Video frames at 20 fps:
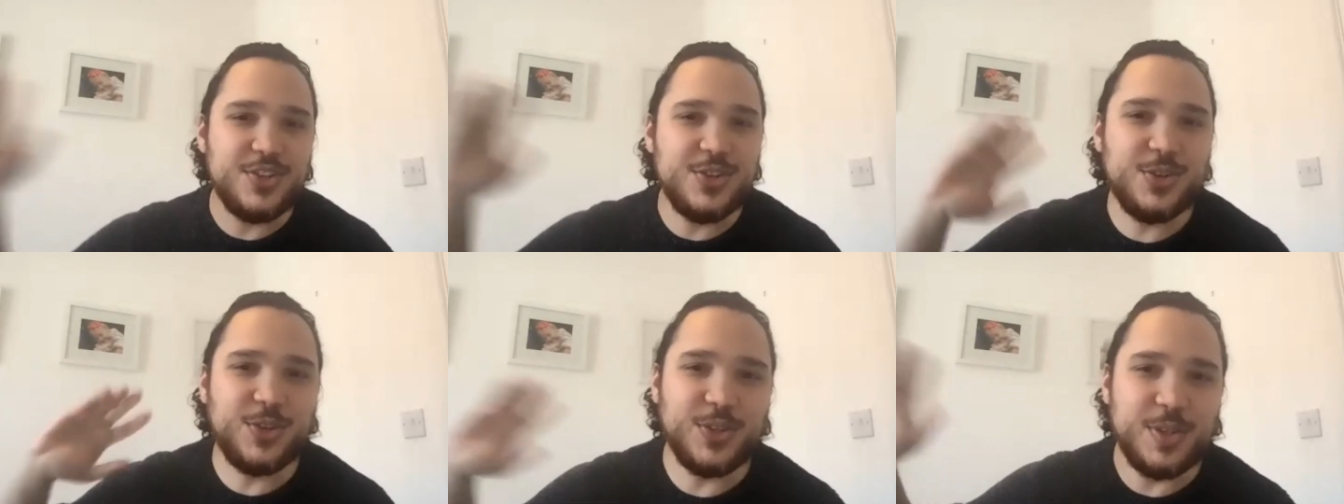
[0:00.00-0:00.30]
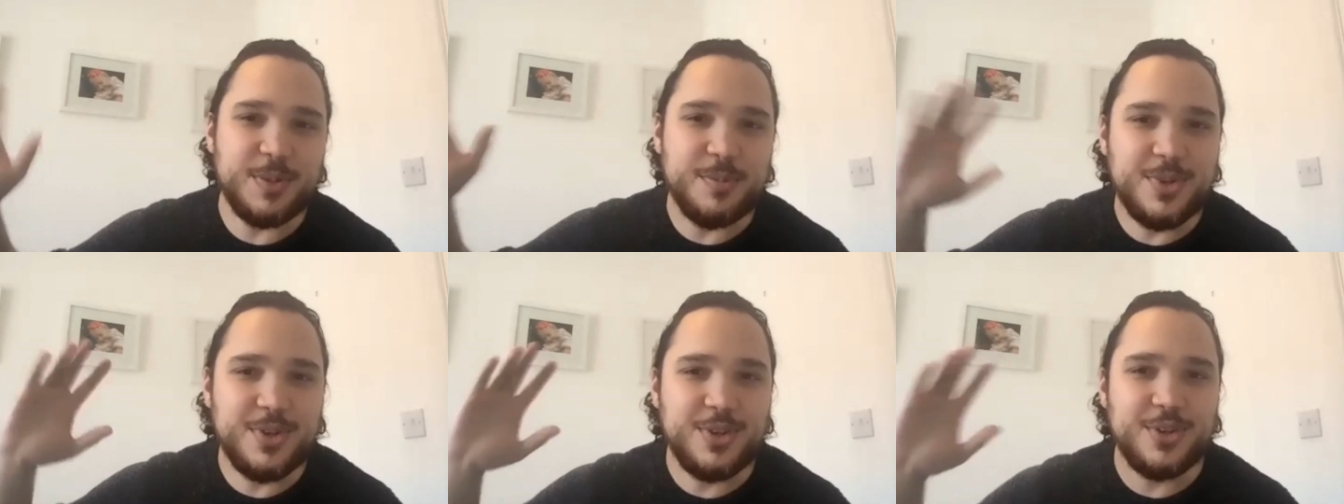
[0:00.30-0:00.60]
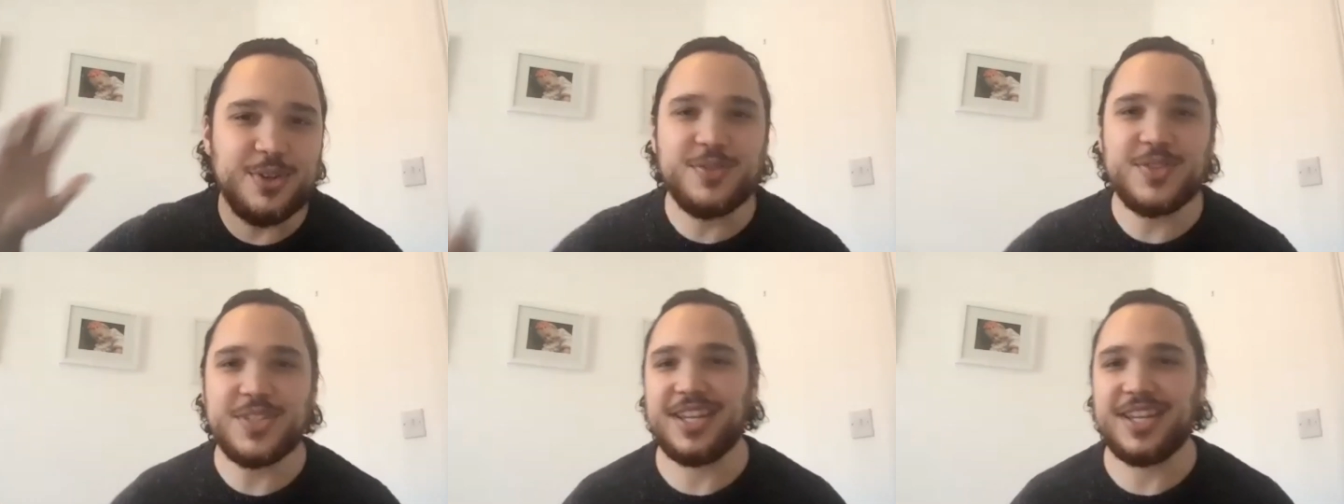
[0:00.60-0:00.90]
all the
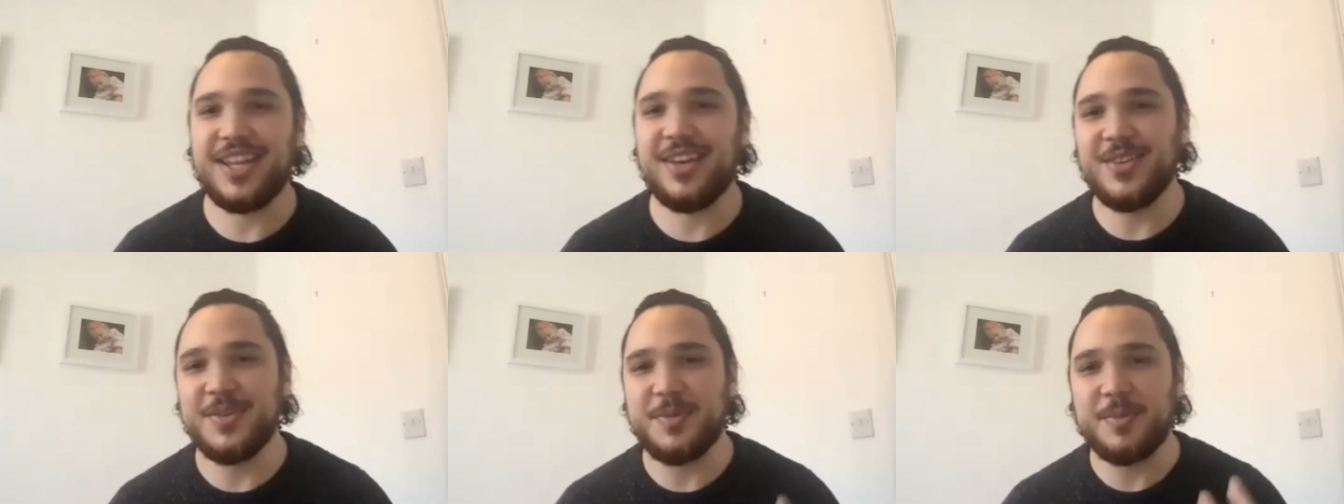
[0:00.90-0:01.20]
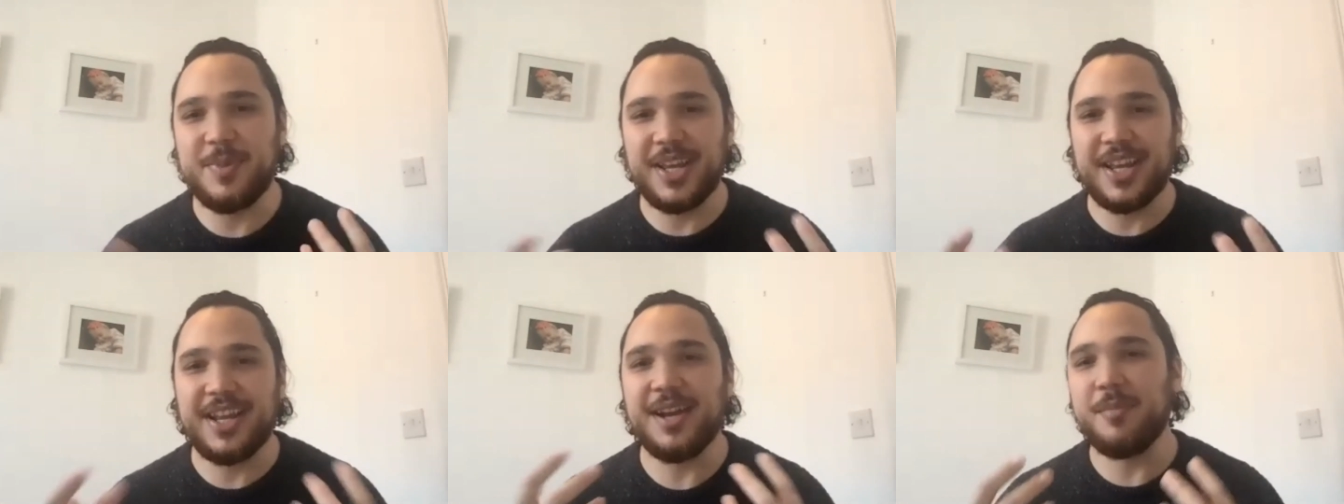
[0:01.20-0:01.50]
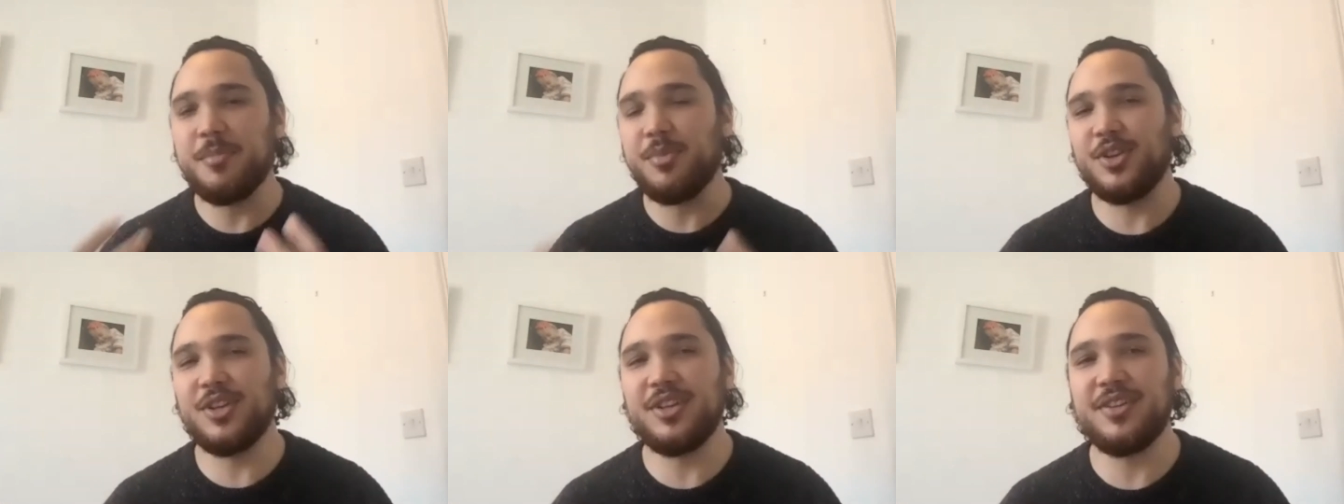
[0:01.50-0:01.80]
moves and i would pick
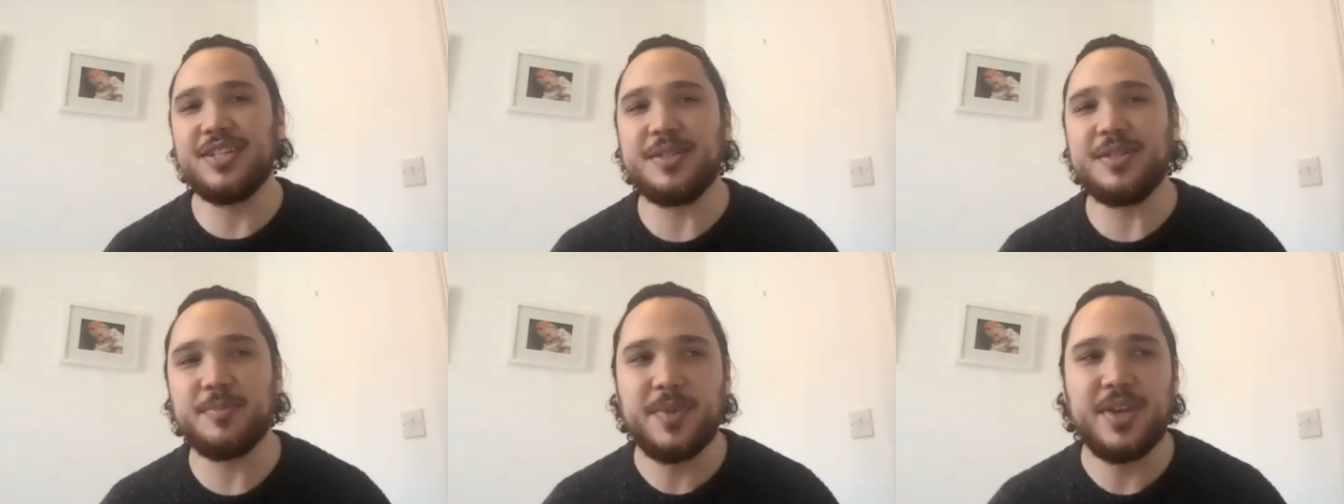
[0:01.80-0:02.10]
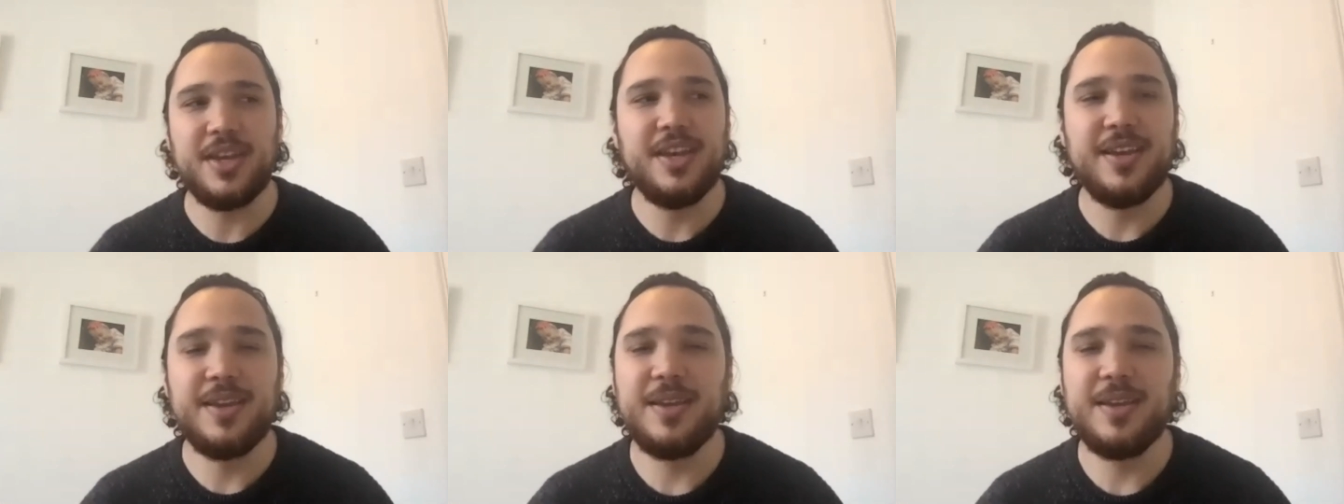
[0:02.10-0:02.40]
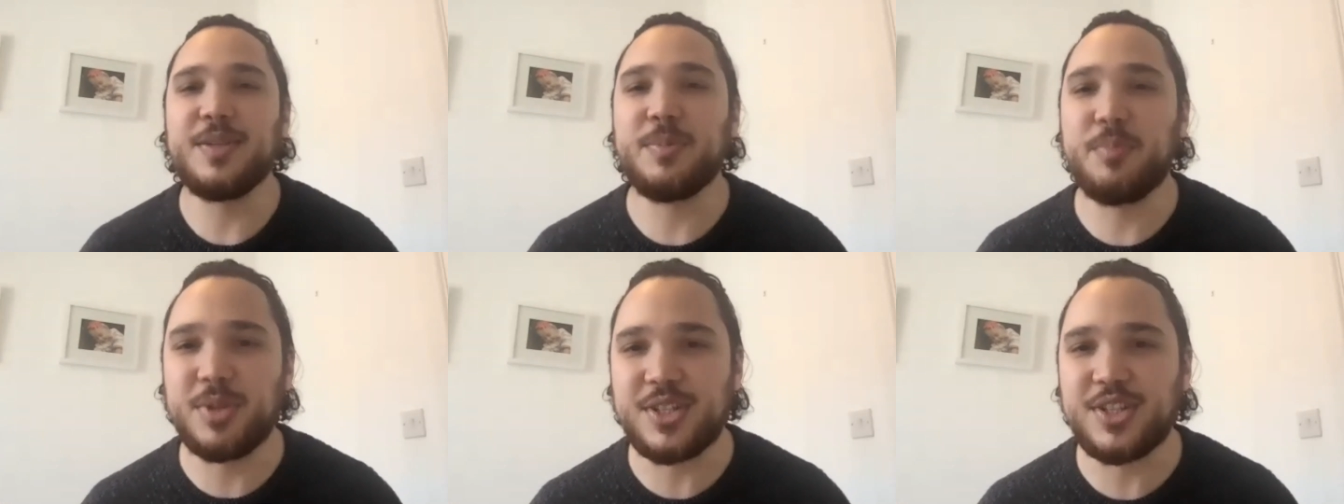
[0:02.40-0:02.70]
up all his
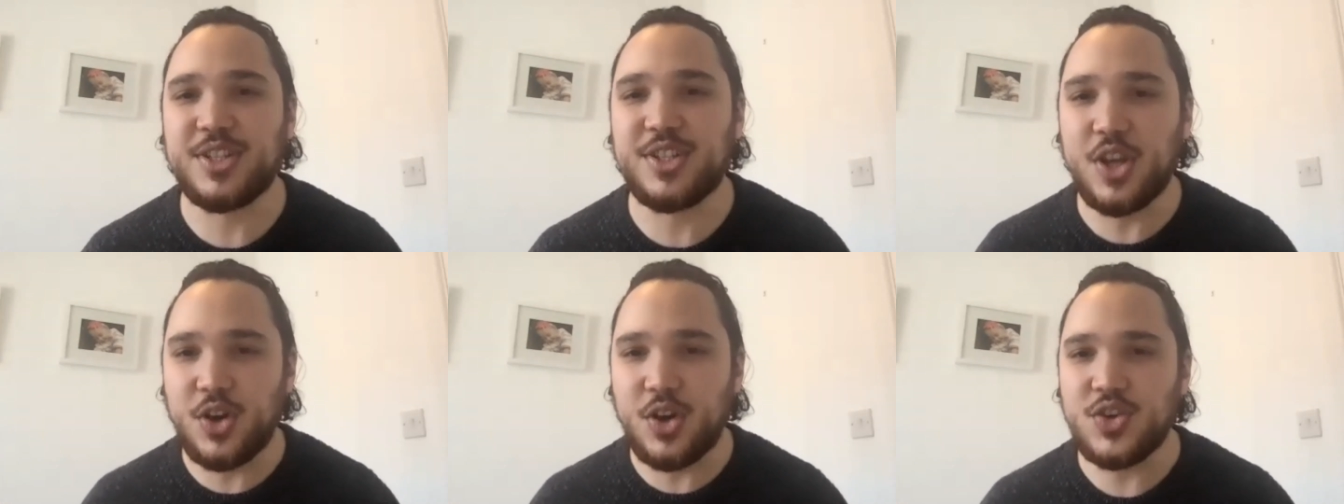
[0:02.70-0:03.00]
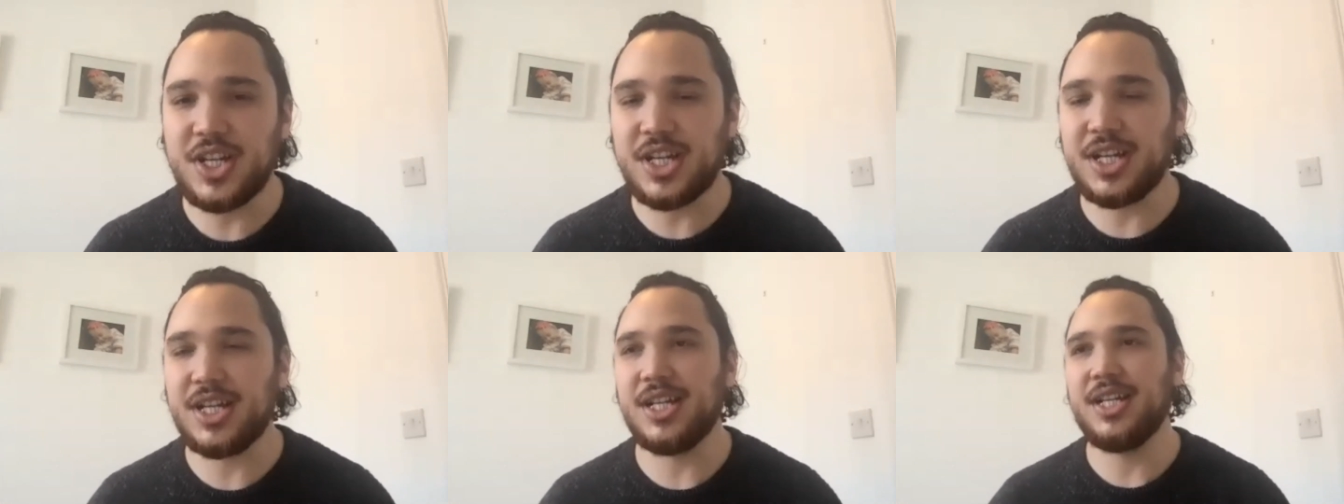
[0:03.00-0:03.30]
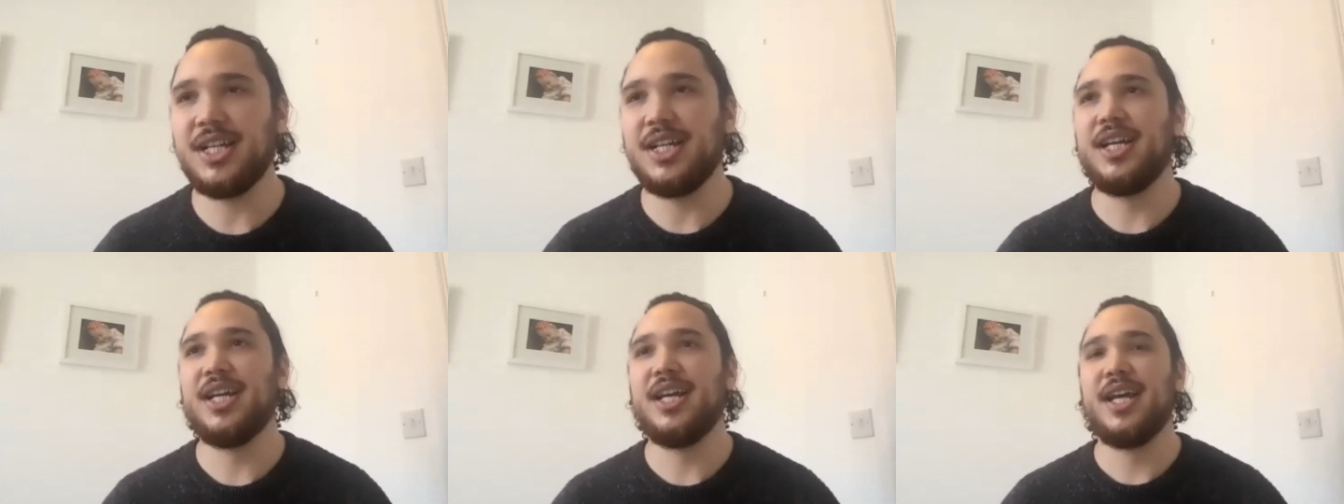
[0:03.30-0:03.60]
his persona
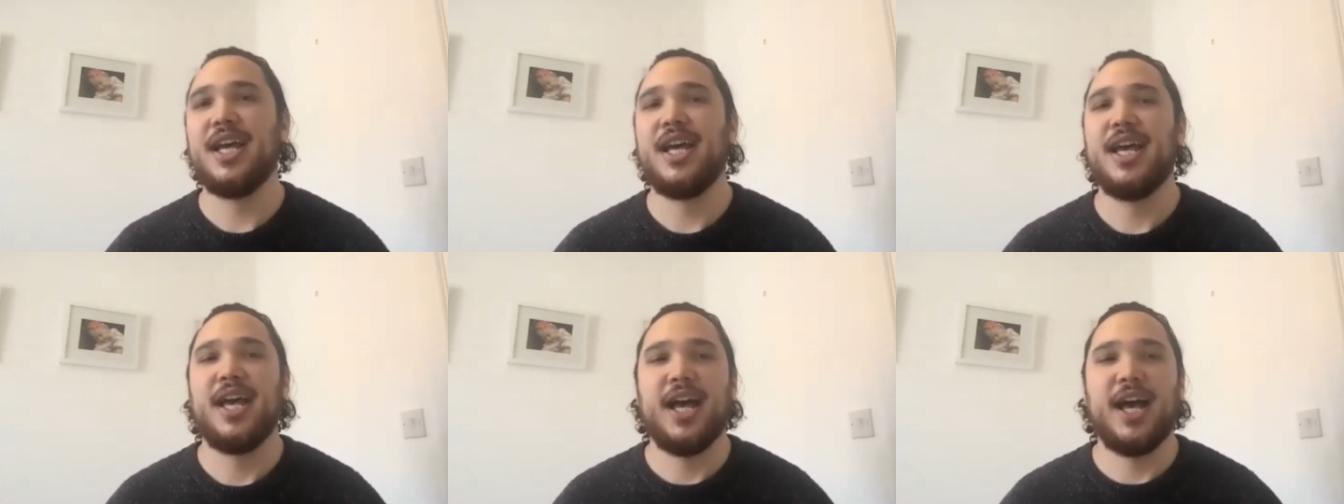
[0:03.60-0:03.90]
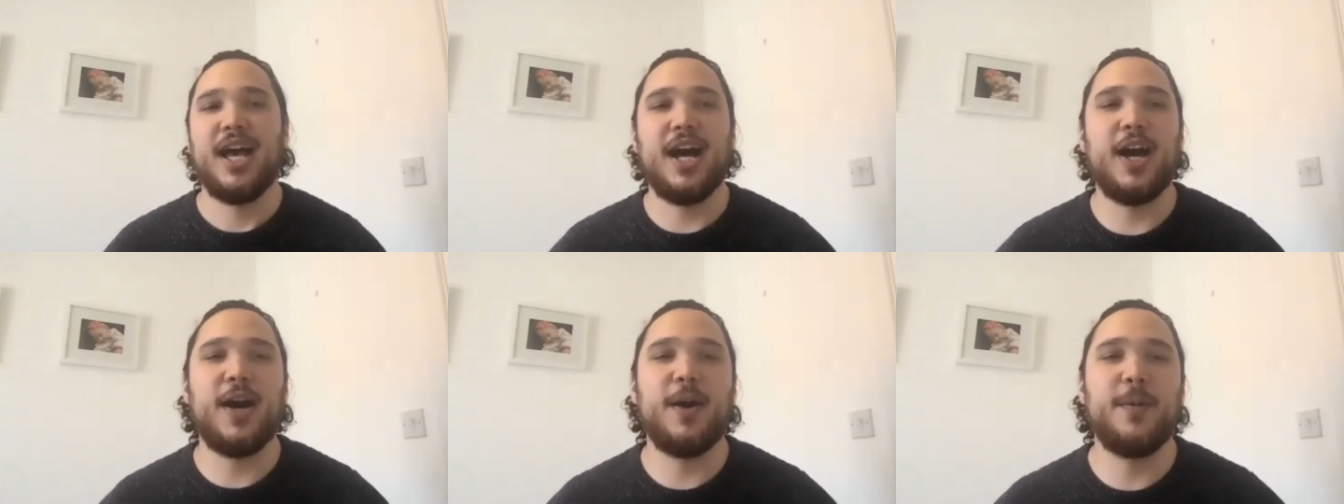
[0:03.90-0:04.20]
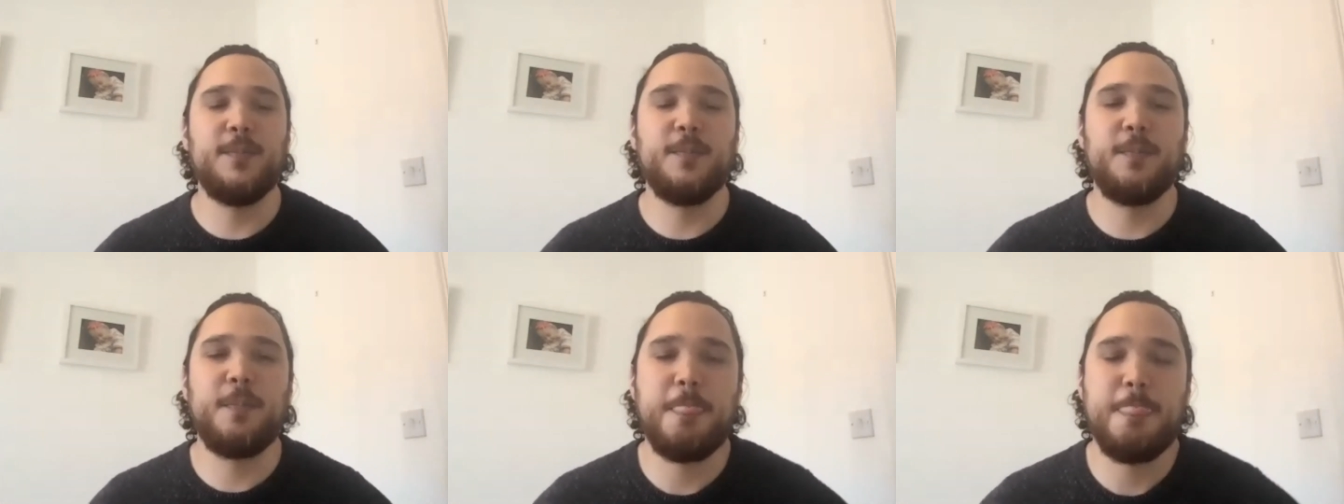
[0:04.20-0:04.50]

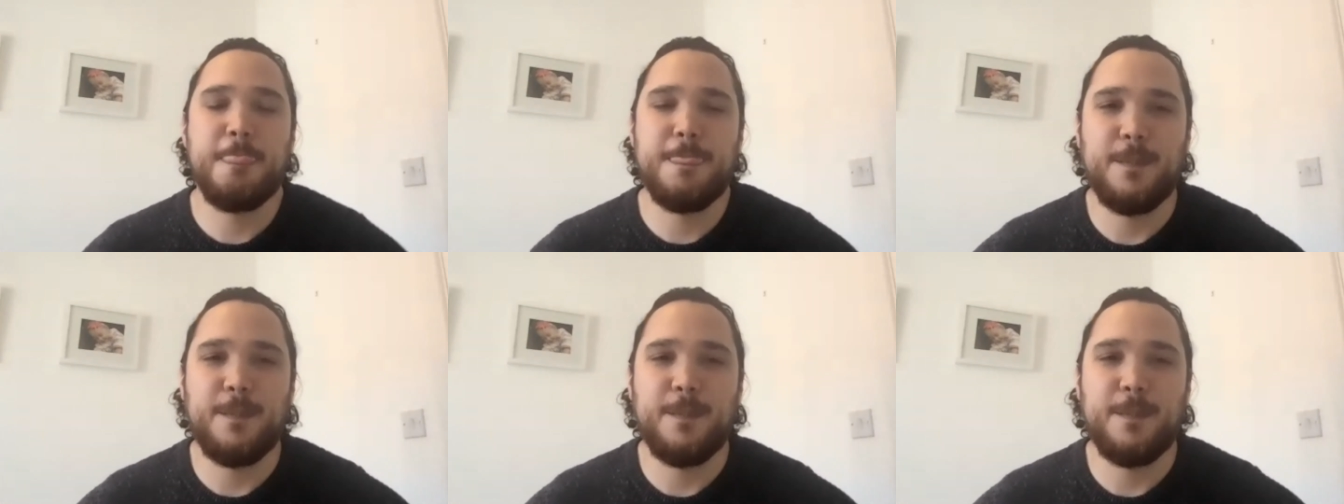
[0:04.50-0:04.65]
um,